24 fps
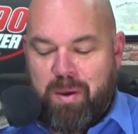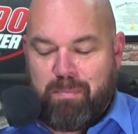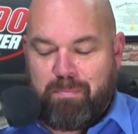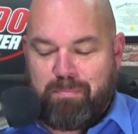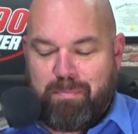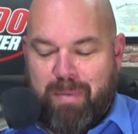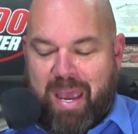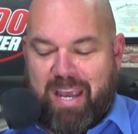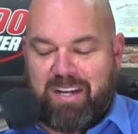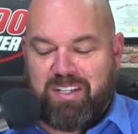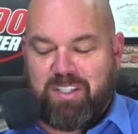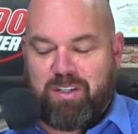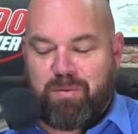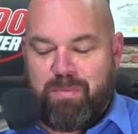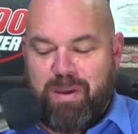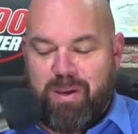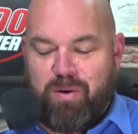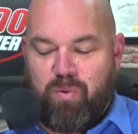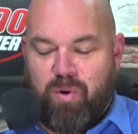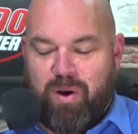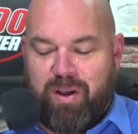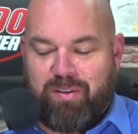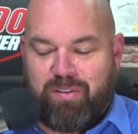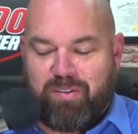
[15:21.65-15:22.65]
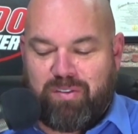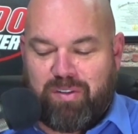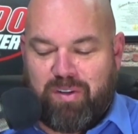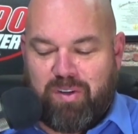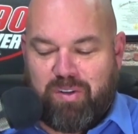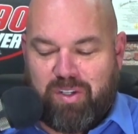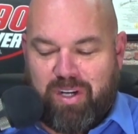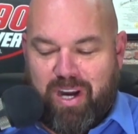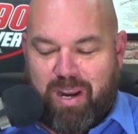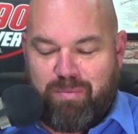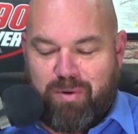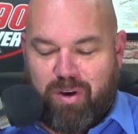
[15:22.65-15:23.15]
Mask me once,
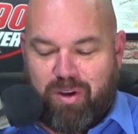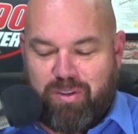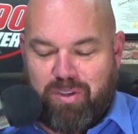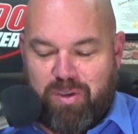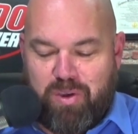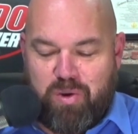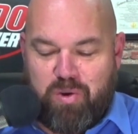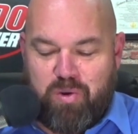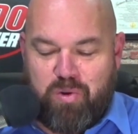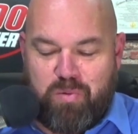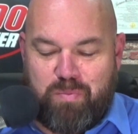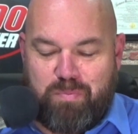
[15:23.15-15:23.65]
shame on you.